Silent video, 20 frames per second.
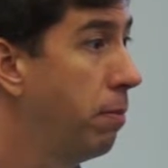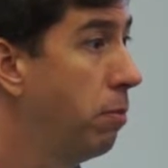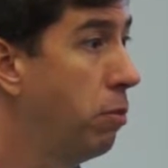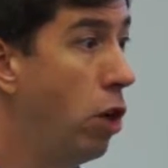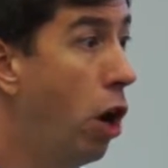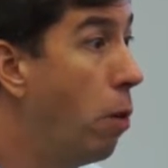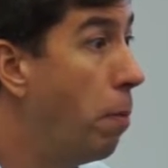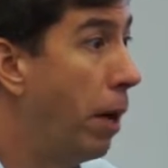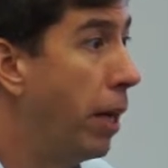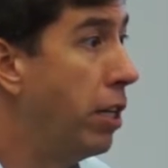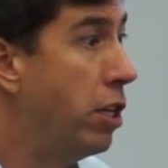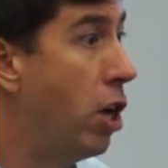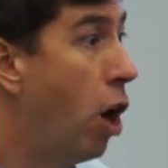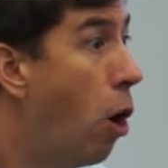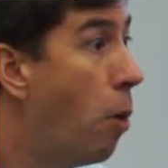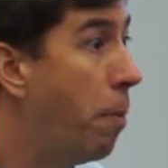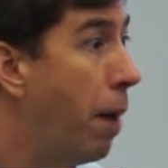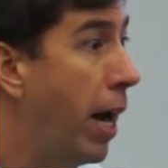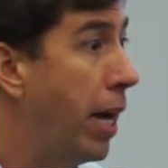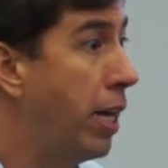
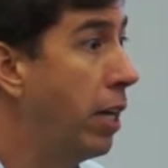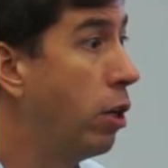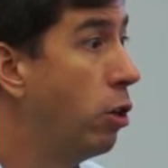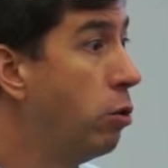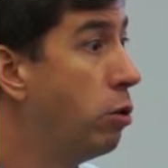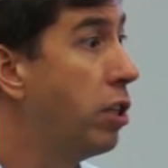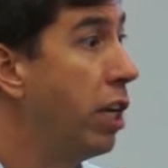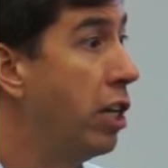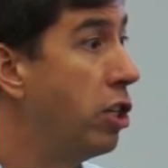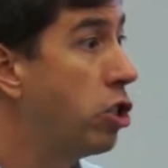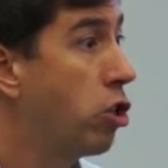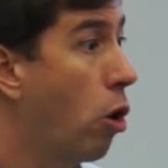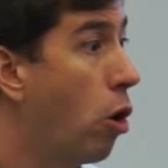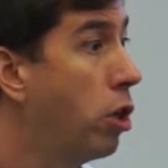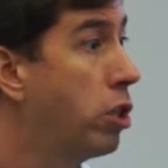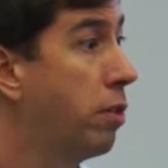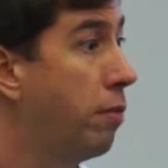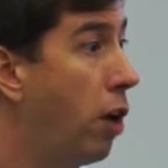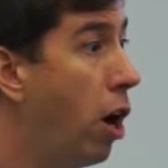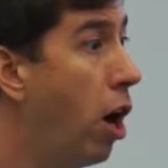Nobody who's in
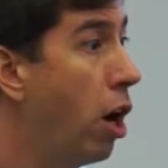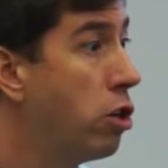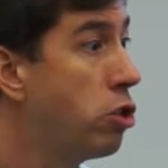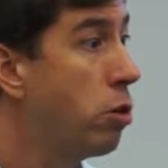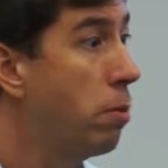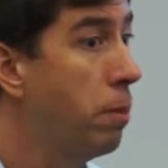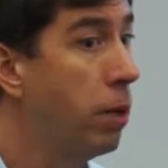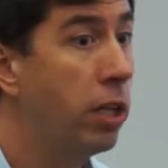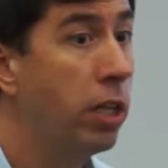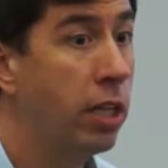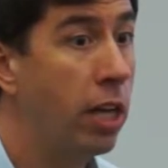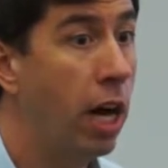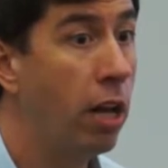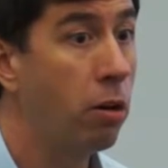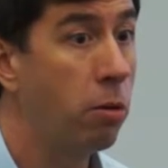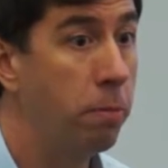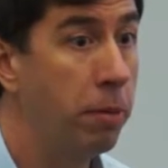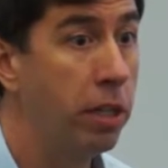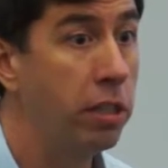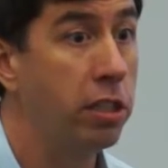charge of a $100 million
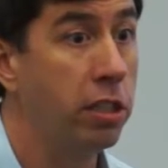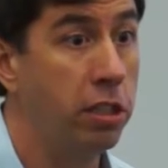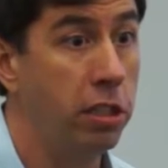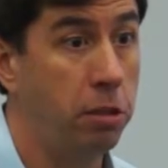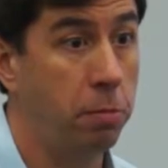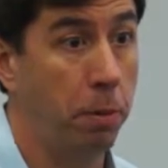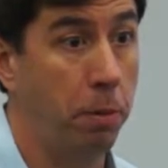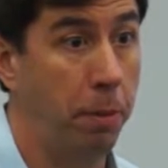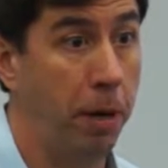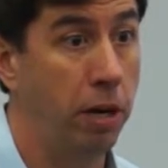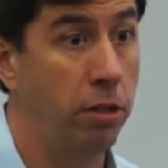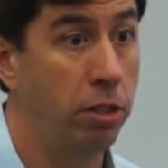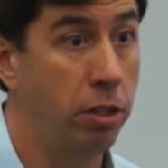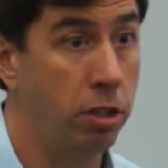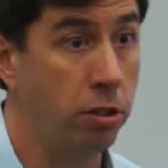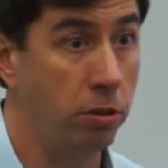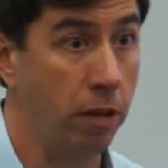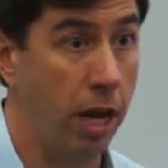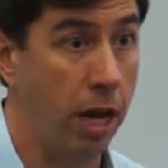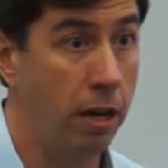business is prepared to
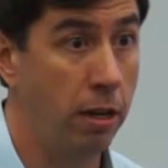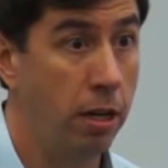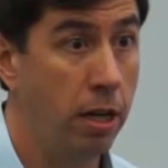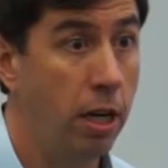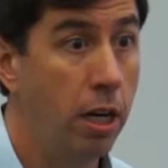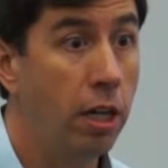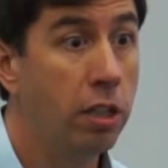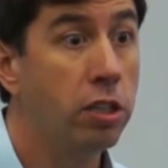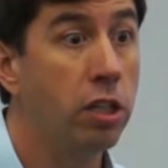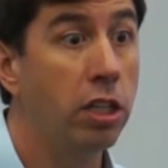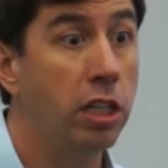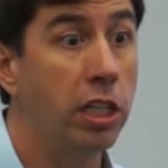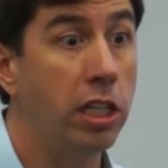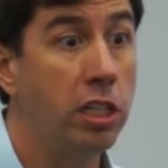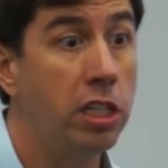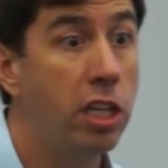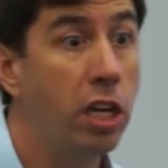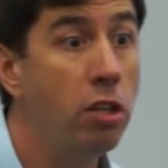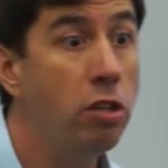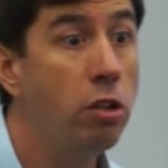do that. It's going to
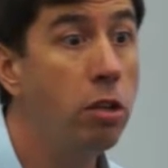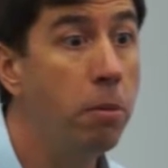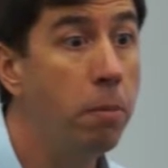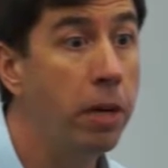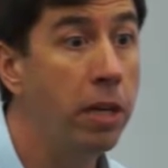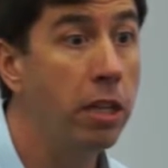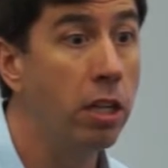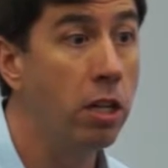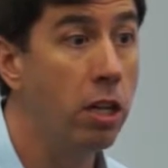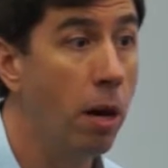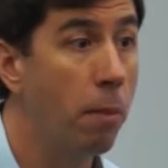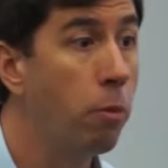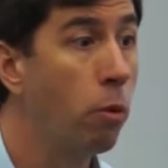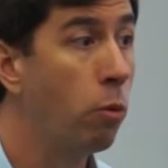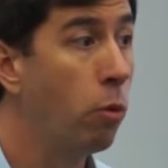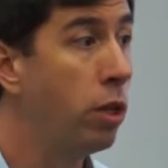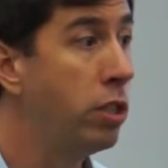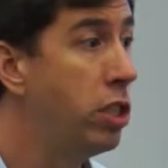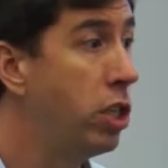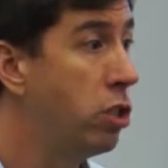continue to be the
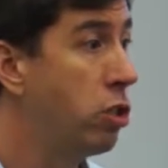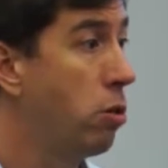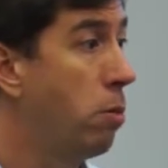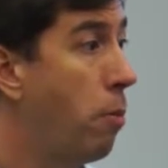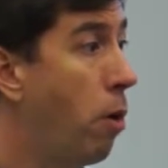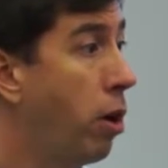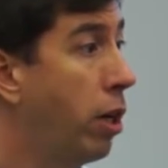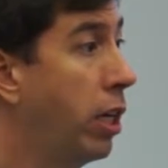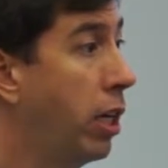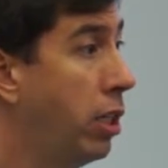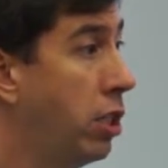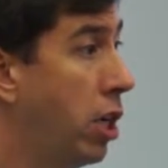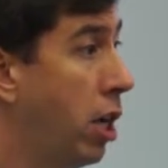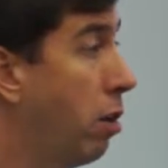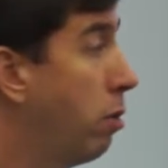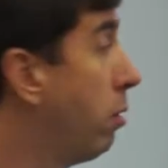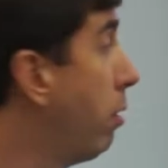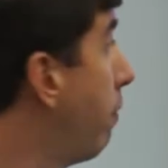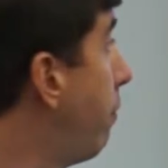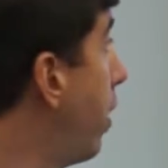#1 digital marketing
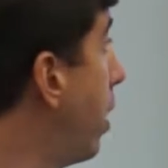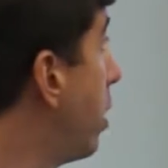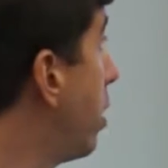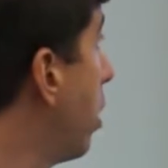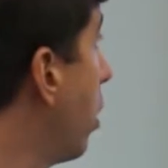channel on the face